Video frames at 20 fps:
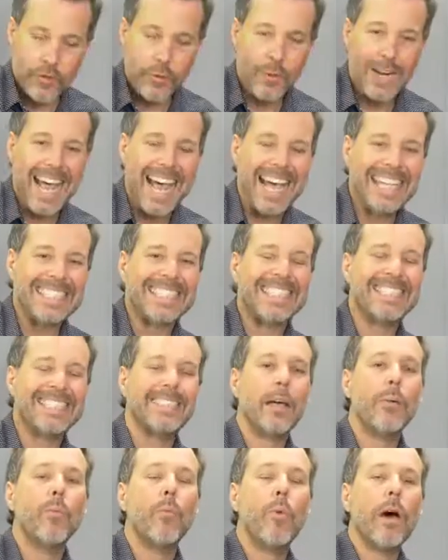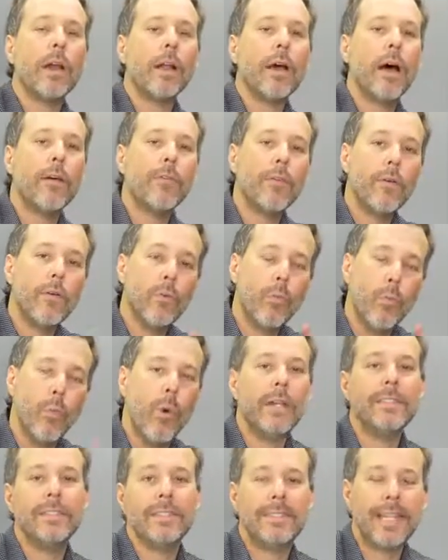so it has somewhat of a
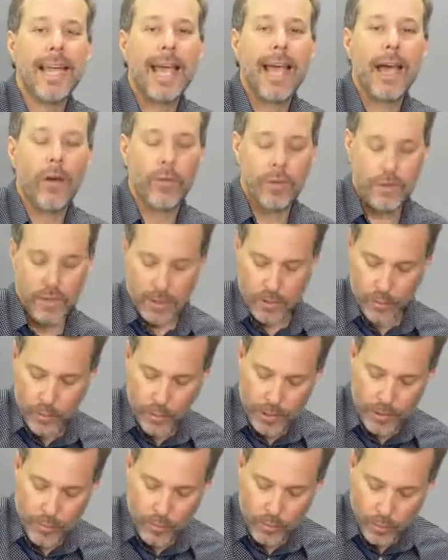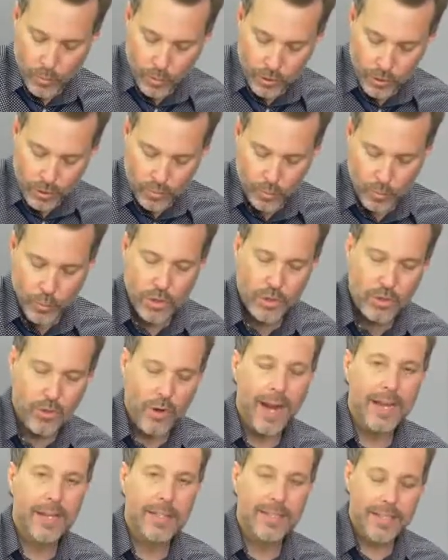one sound. We're
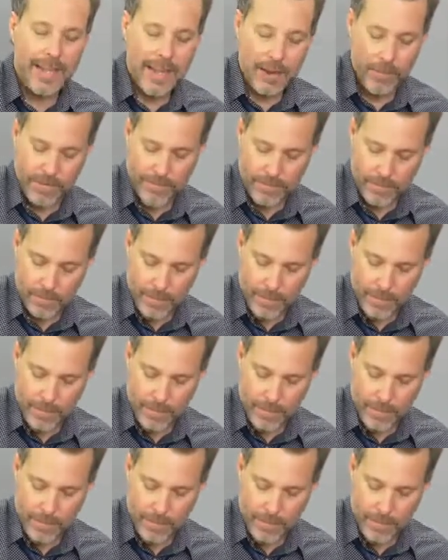trying to stay away from